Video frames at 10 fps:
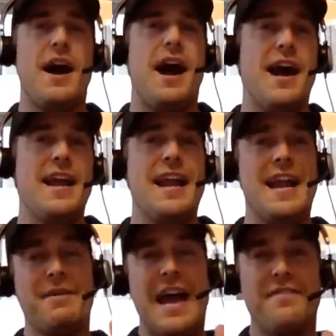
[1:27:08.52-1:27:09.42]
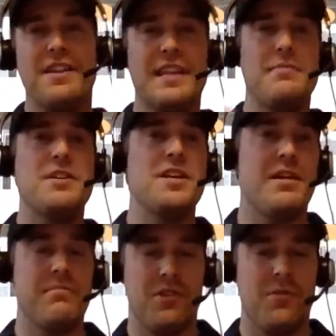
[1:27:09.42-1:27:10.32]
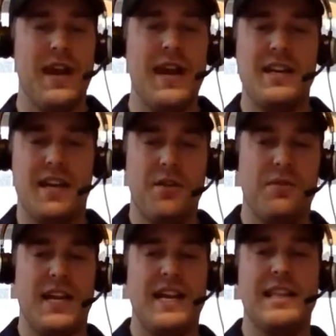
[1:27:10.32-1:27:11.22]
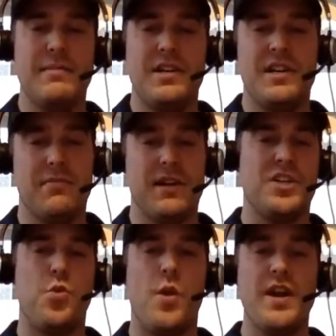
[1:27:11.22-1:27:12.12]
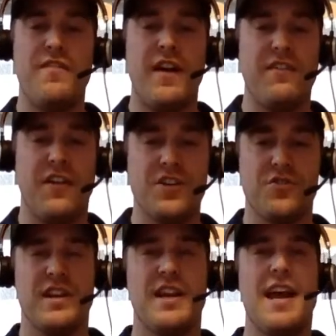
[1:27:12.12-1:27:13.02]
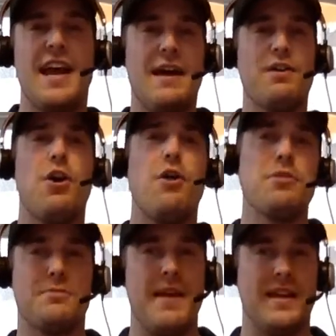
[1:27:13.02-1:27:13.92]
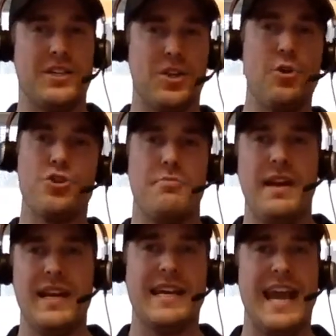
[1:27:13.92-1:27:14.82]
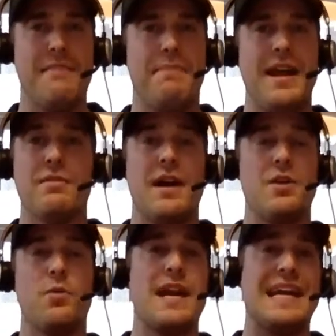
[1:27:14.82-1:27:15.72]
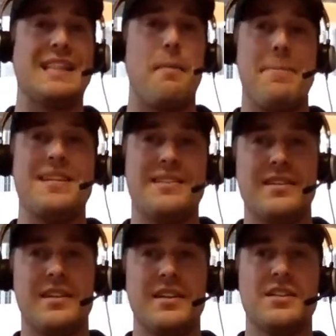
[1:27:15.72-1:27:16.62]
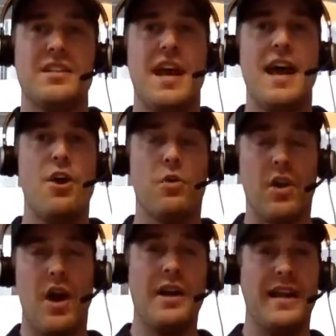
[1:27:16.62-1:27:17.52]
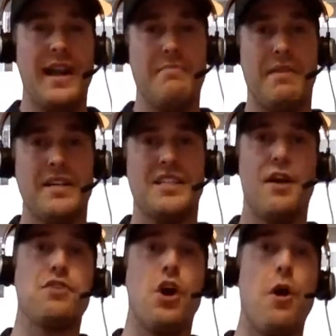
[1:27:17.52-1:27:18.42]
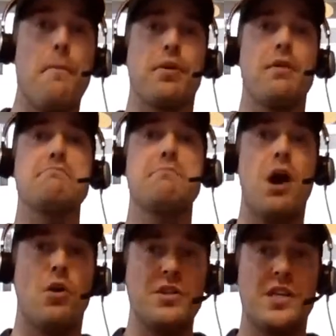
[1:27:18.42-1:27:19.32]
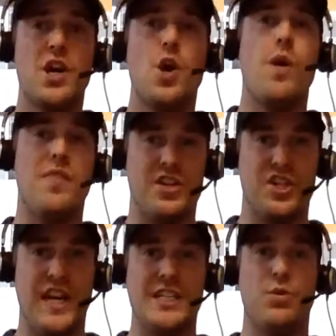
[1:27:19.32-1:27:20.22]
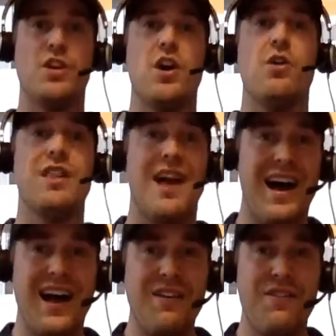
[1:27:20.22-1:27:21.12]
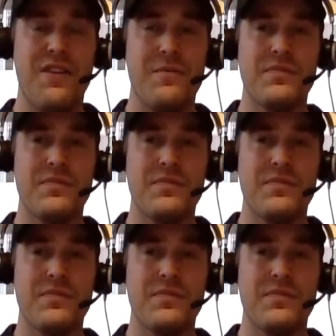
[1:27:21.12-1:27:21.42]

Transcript: I and I would have a limited number. The way I did it was I had a limited number. I had 2,500, and I would almost make a social media campaign around it where I'd get the businesses who were on it and myself to all promote when the sheets would go live,